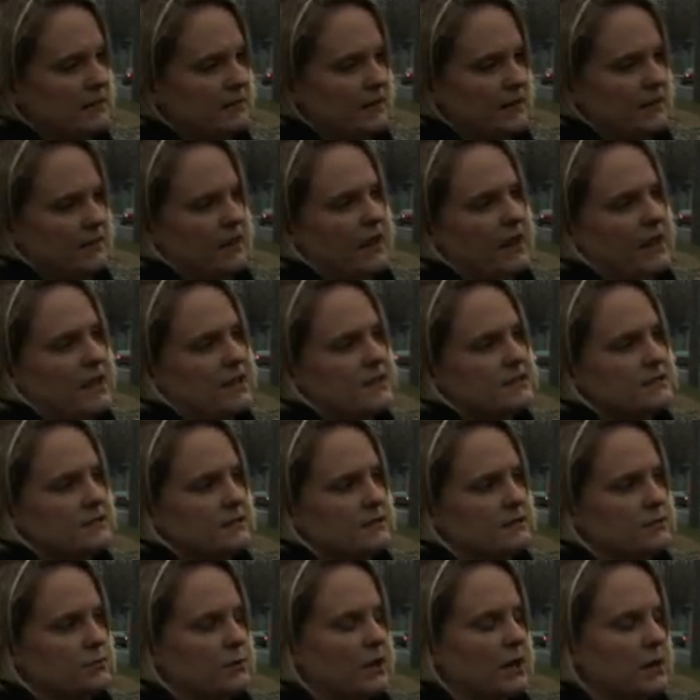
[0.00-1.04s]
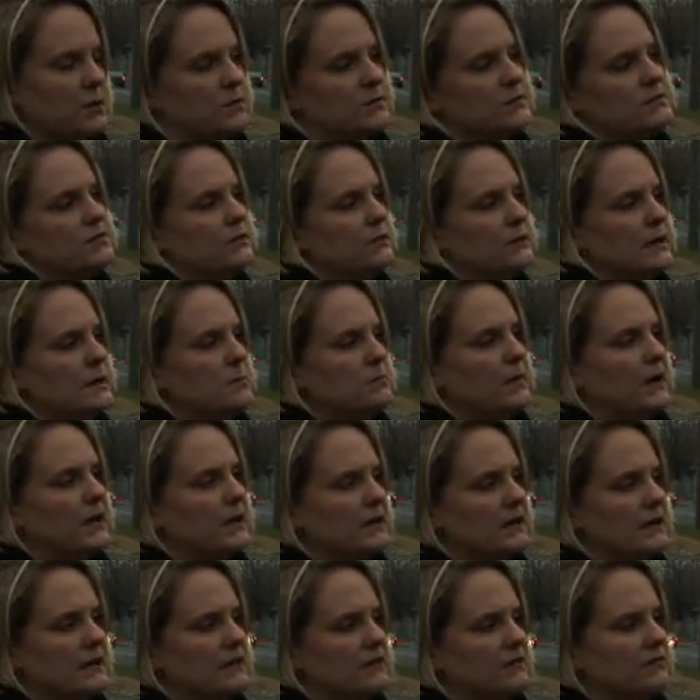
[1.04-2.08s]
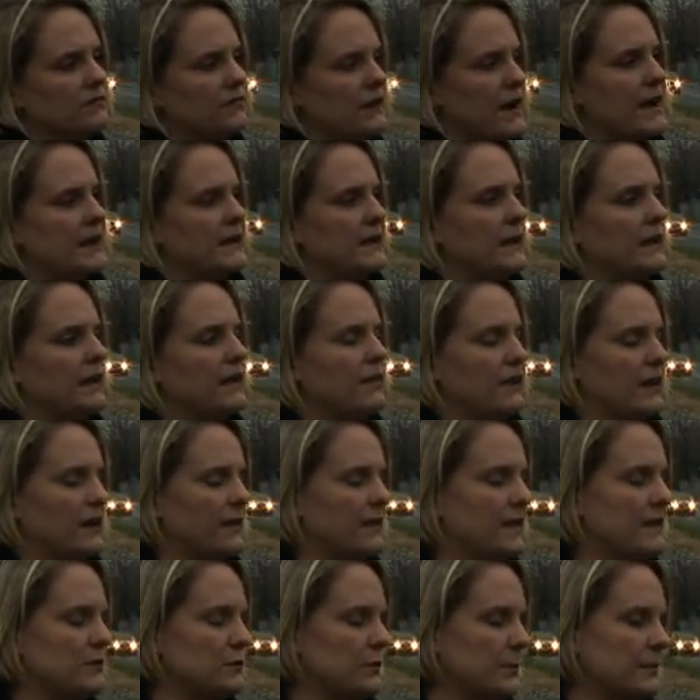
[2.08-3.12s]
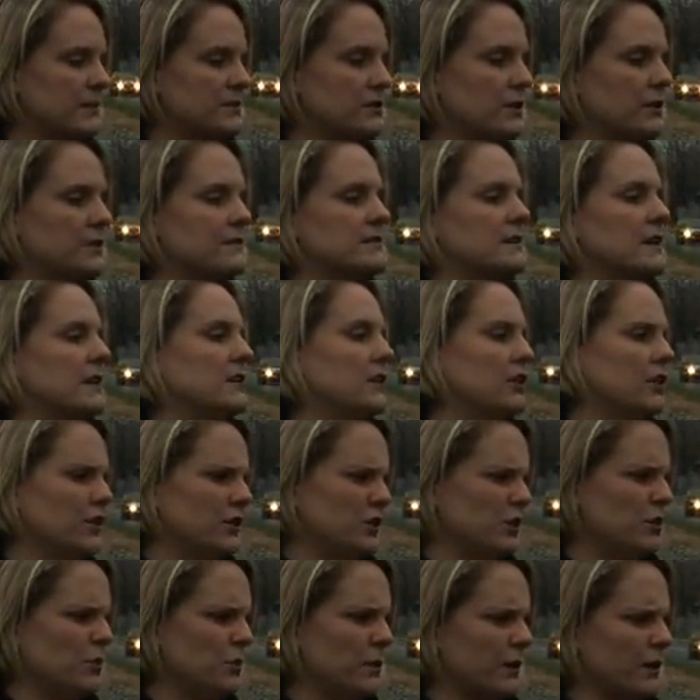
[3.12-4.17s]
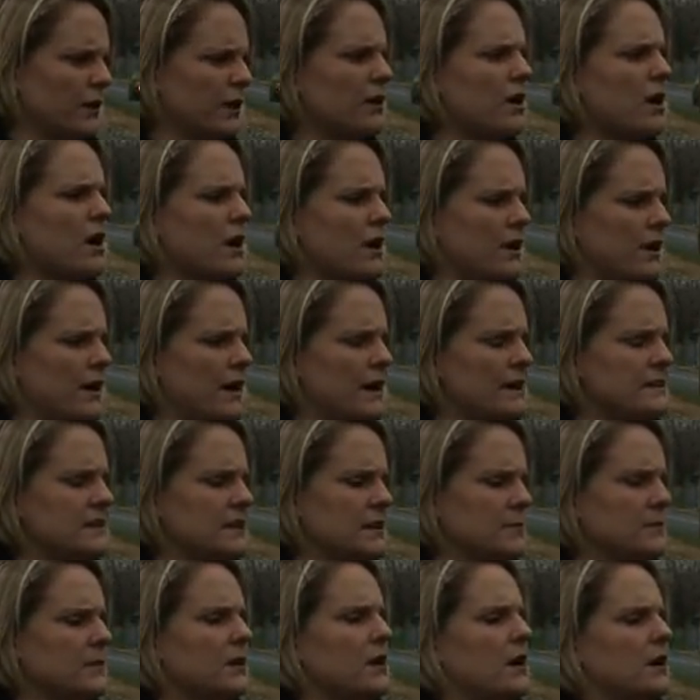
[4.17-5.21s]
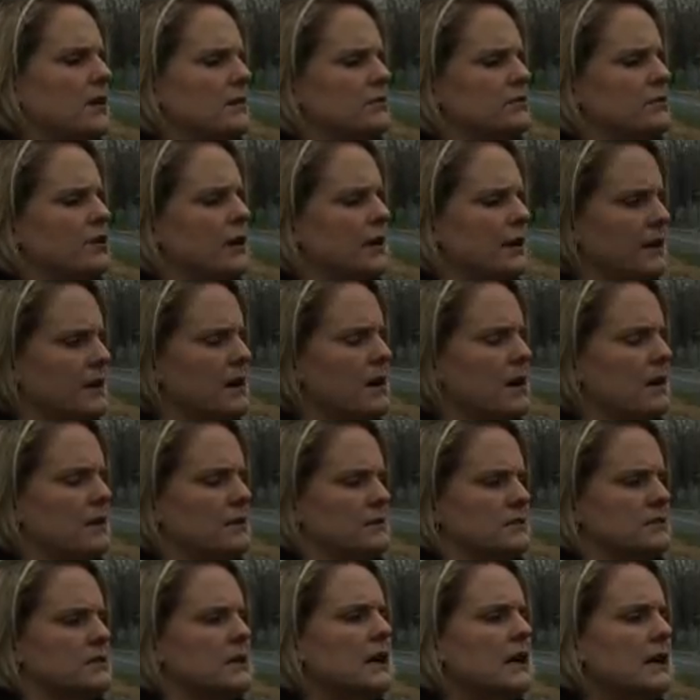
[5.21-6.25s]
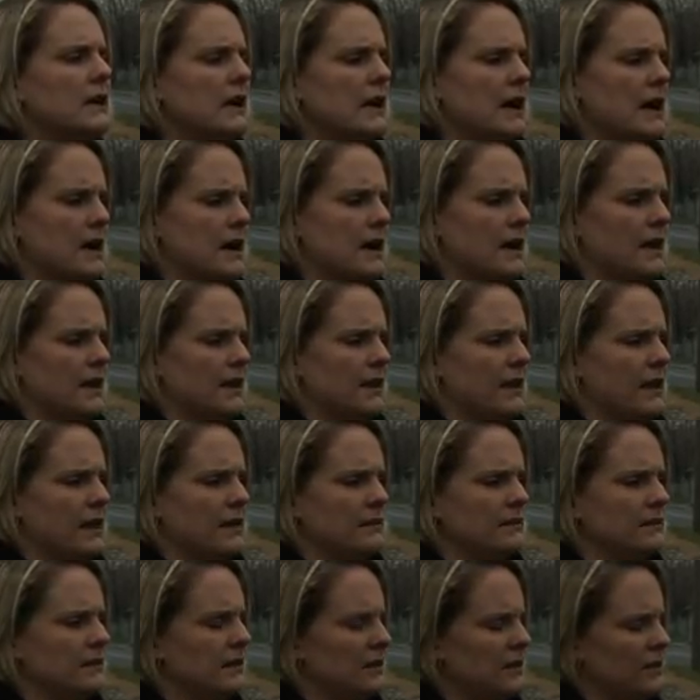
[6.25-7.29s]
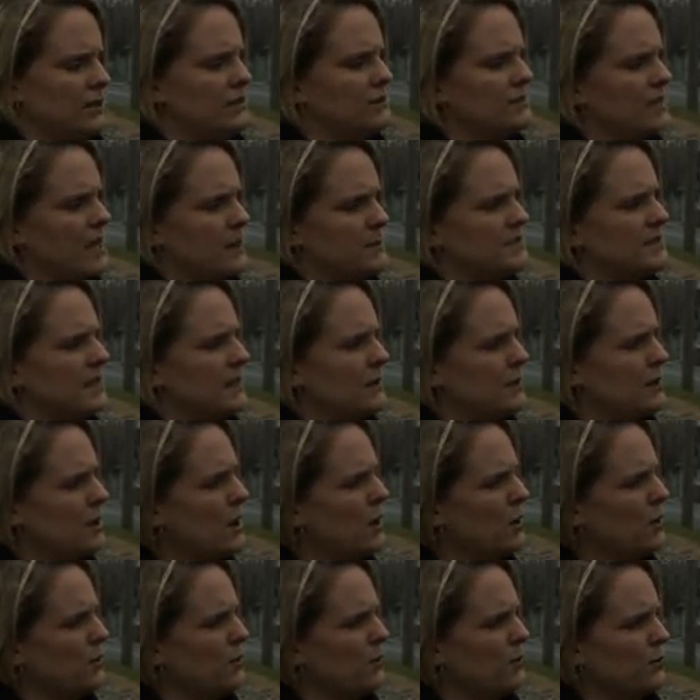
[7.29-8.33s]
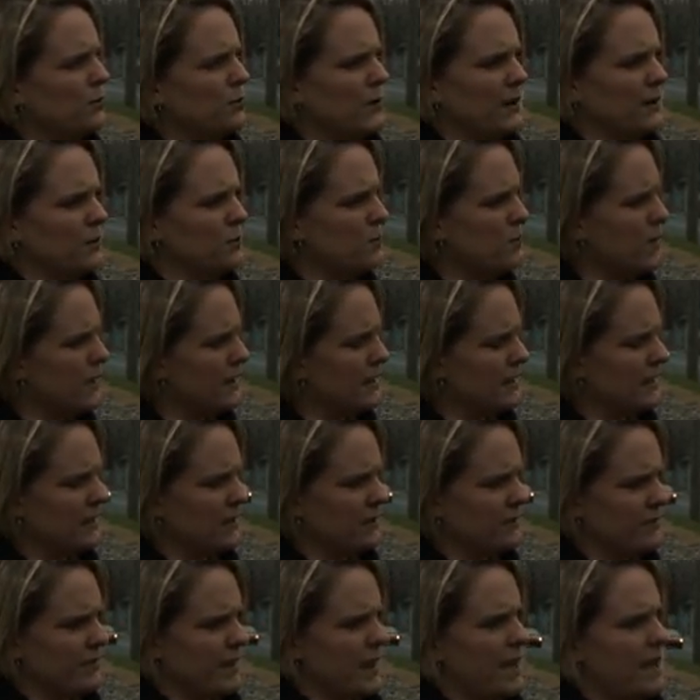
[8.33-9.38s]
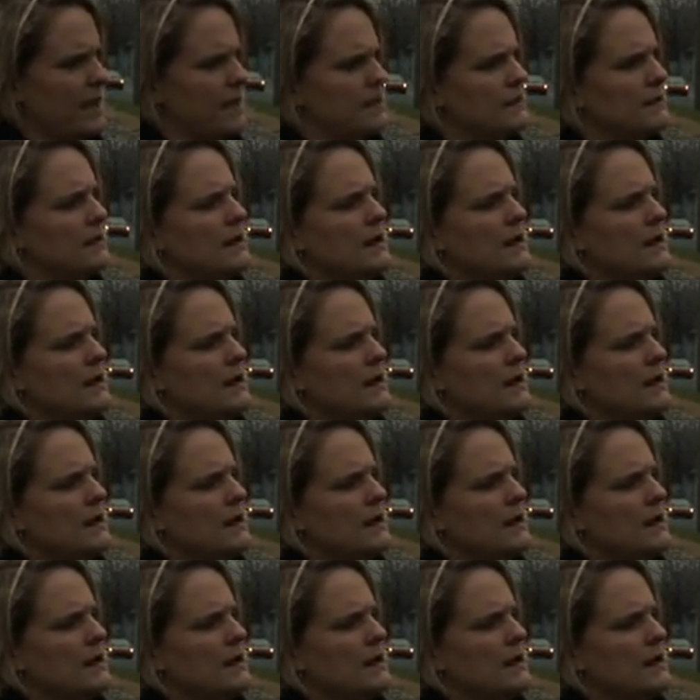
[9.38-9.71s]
that I guess is what he was doing, but he didn't find anything. And that's when we started saying, you do want our car, ATM cards, credit cards. And he just kept saying, no, I don't want any of that.